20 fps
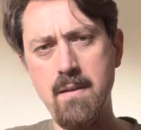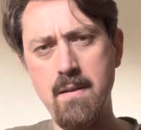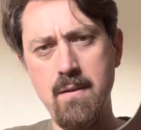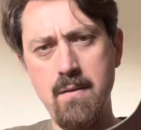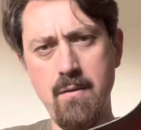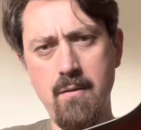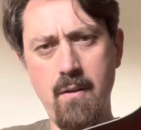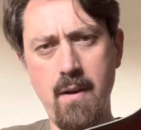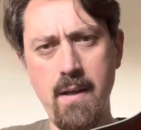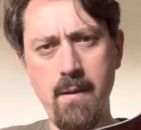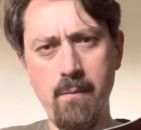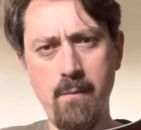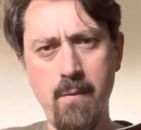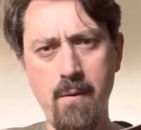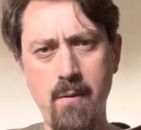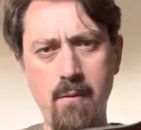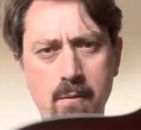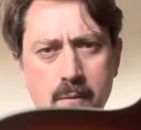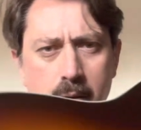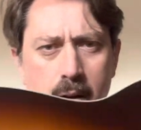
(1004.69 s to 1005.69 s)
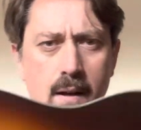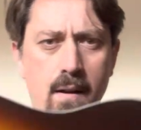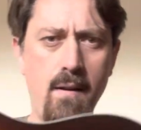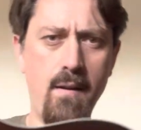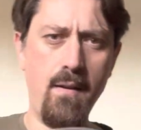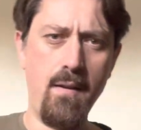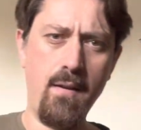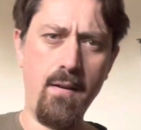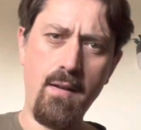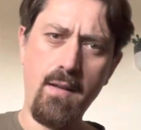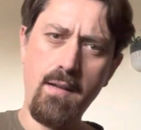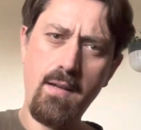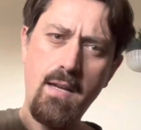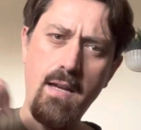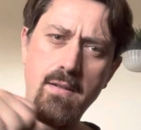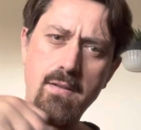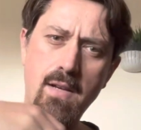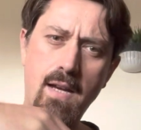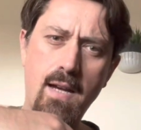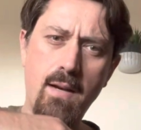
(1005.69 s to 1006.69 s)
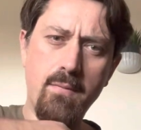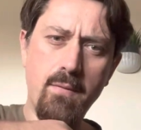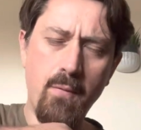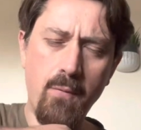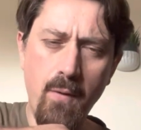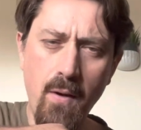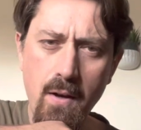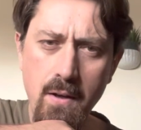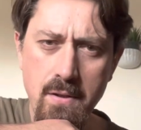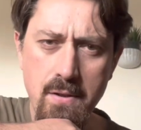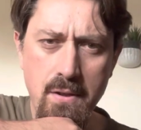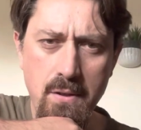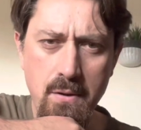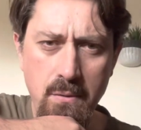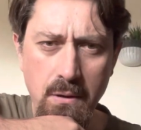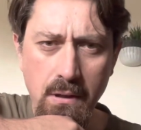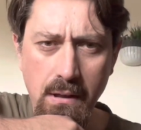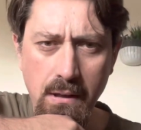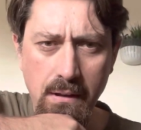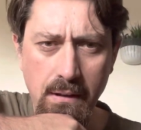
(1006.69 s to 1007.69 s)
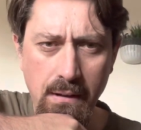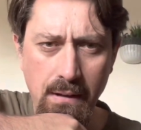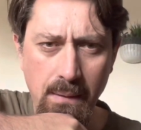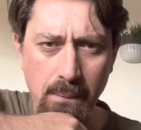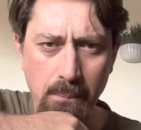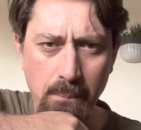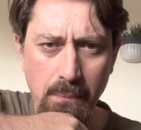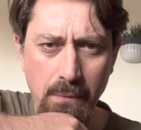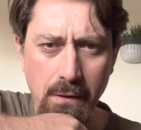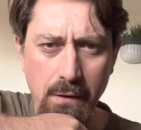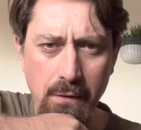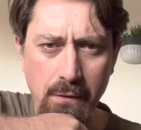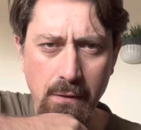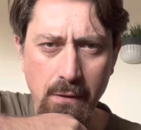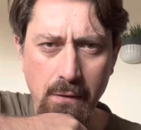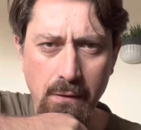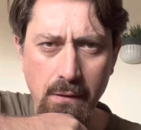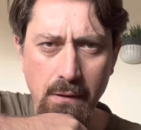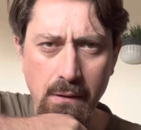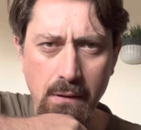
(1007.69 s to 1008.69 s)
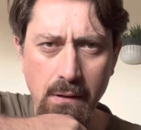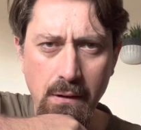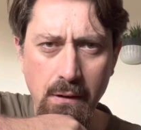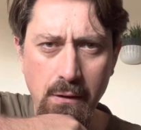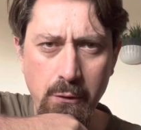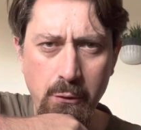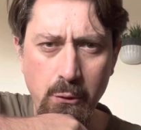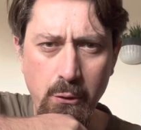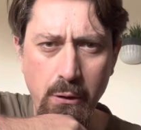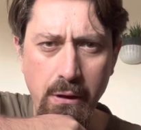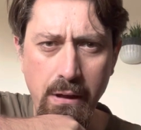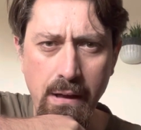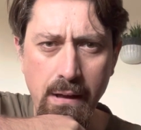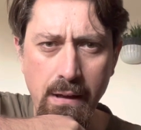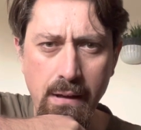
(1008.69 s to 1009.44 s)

It's great for gigs I have to fly to, and it's just a joy